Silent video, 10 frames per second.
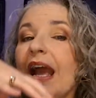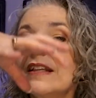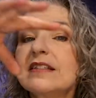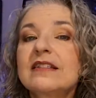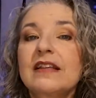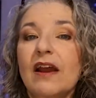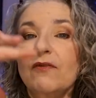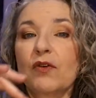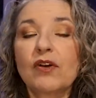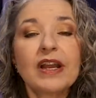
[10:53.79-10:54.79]
has
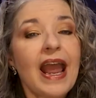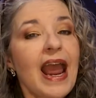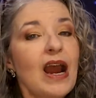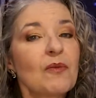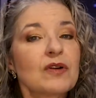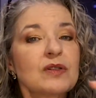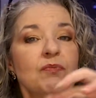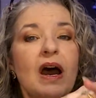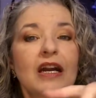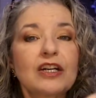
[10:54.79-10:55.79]
several cameras
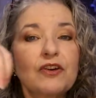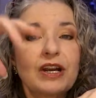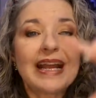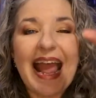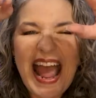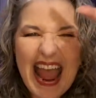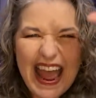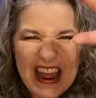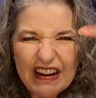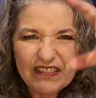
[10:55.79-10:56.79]
monitoring
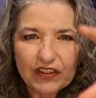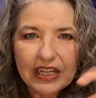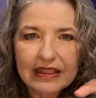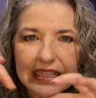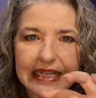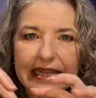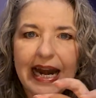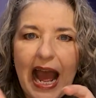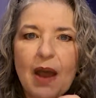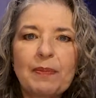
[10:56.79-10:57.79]
everything
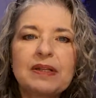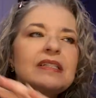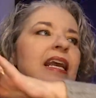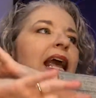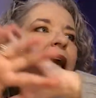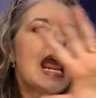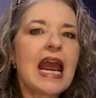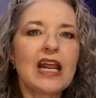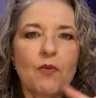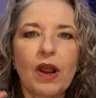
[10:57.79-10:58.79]
that happens
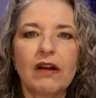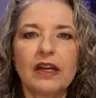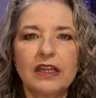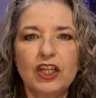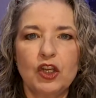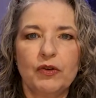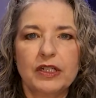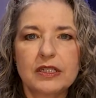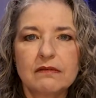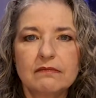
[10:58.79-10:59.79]
anywhere in the
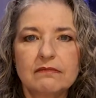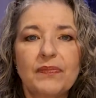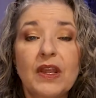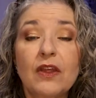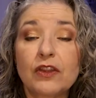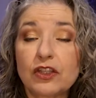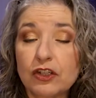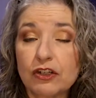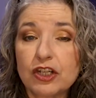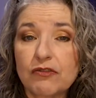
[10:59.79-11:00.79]
unit. The
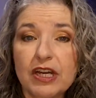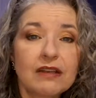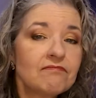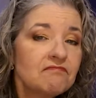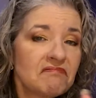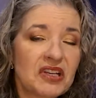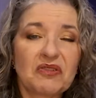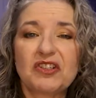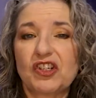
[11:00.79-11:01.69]
surgery goes